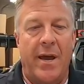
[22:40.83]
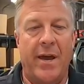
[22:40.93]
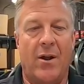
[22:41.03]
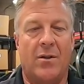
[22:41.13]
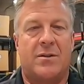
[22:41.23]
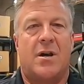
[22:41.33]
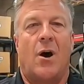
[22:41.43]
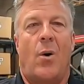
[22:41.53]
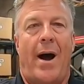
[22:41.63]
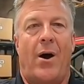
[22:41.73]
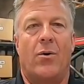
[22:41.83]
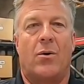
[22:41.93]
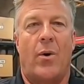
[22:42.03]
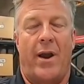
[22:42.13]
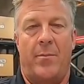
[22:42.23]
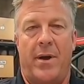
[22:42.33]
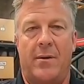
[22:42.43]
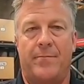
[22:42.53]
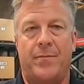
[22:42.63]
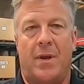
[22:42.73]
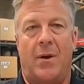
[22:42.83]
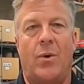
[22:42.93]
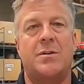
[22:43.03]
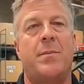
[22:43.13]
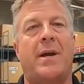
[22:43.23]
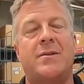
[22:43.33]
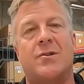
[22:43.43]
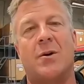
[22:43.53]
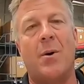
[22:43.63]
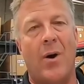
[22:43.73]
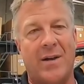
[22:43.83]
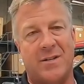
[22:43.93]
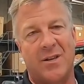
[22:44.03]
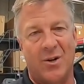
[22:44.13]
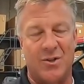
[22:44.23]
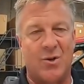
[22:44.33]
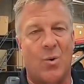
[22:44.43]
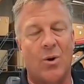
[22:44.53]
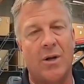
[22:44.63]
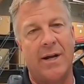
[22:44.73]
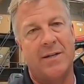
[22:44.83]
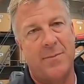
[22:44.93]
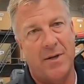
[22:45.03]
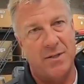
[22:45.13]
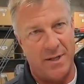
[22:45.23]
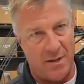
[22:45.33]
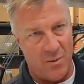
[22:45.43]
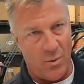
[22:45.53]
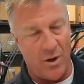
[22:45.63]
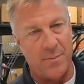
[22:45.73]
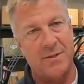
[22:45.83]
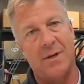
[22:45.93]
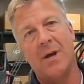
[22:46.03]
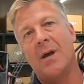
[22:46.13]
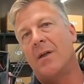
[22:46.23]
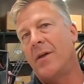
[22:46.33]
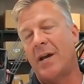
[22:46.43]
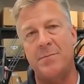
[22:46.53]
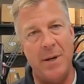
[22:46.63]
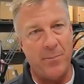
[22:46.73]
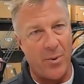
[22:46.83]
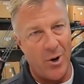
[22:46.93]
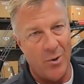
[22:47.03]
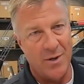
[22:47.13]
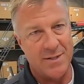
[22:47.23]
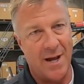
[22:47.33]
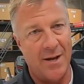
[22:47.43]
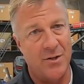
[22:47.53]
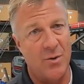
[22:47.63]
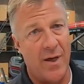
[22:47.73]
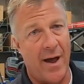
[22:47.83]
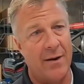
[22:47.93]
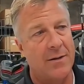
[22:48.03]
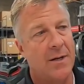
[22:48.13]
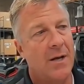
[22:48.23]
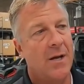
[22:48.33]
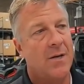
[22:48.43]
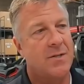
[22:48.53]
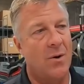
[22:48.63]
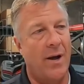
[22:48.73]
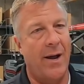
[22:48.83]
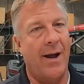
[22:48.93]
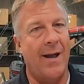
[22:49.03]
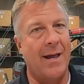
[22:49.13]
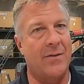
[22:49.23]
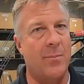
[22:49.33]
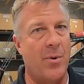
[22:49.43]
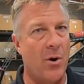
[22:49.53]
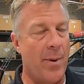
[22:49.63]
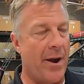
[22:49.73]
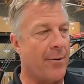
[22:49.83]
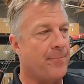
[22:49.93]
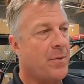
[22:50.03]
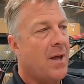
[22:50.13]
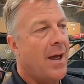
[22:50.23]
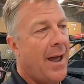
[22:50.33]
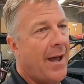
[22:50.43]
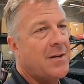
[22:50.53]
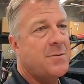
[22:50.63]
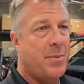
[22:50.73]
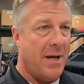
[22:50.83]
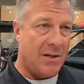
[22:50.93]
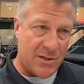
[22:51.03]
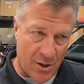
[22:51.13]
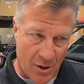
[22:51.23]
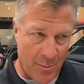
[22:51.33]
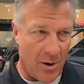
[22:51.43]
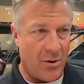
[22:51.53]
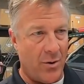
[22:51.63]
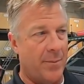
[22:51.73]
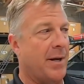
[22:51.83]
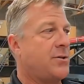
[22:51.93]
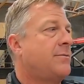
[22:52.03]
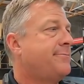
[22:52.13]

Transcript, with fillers: it'll tow out quite a bit, which makes the Turbo S a little squirrely, especially in the whoops. The XP Pro does not do that. So I, I like the Pro better. XP Turbo. Go ahead, bitch.